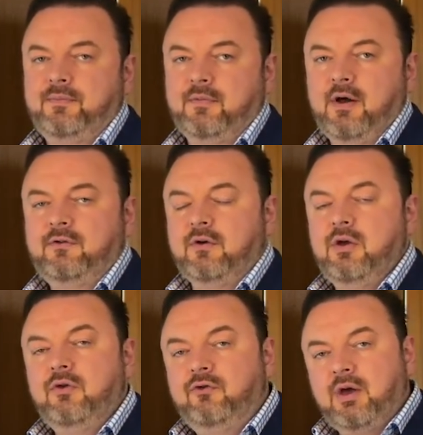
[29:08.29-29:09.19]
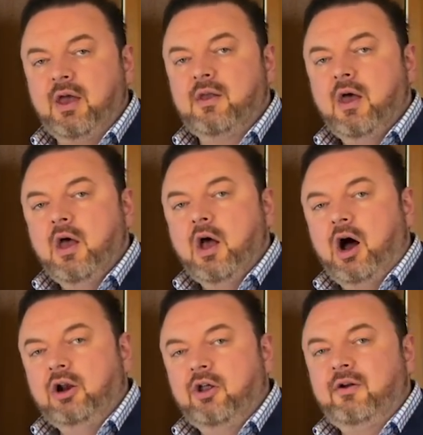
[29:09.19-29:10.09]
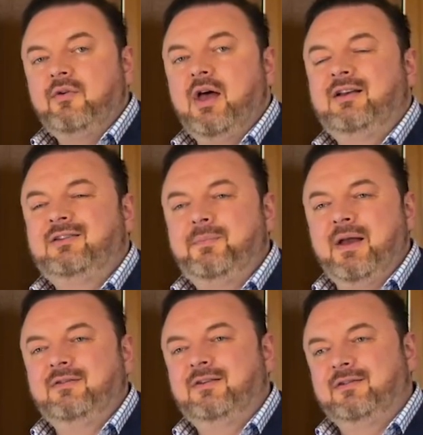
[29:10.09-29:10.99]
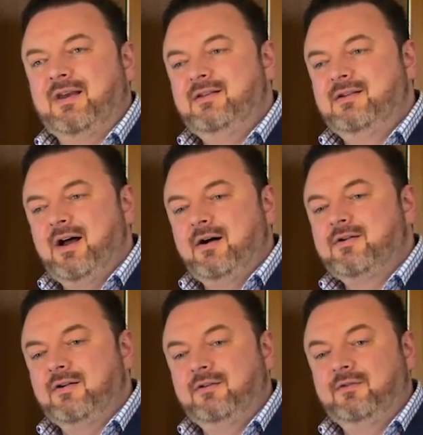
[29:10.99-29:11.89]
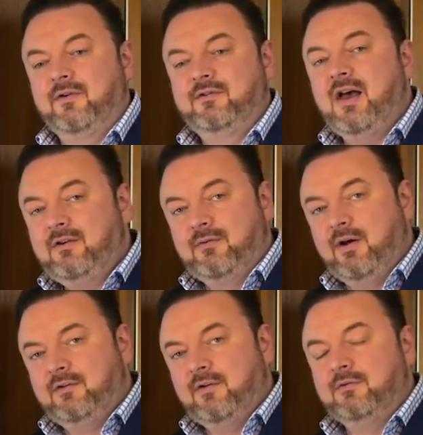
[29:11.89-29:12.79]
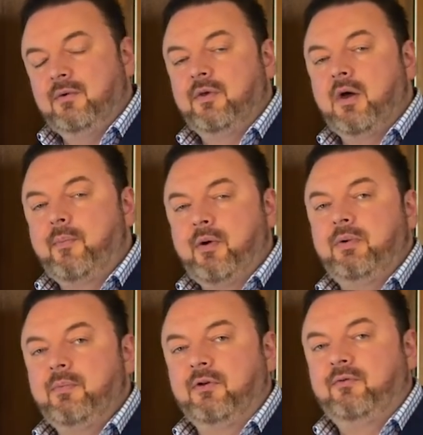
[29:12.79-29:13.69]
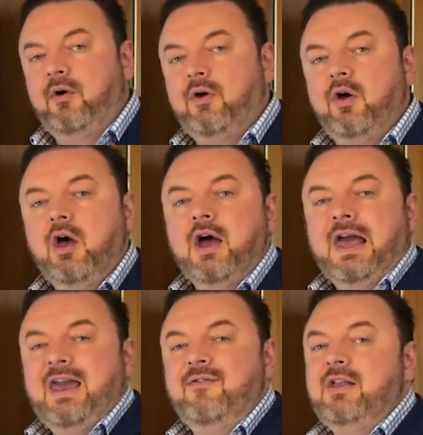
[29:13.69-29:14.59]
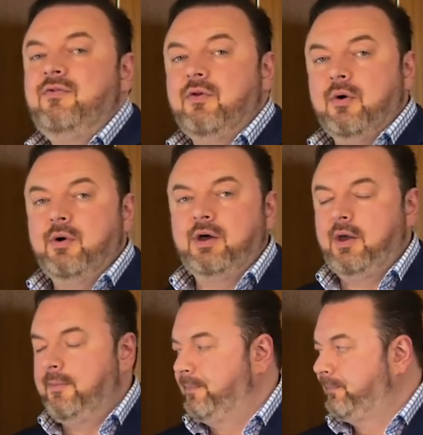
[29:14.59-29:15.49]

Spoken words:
Right? So you do get a lot of expenses and deductions for tax reasons with a property portfolio, even if you're not working.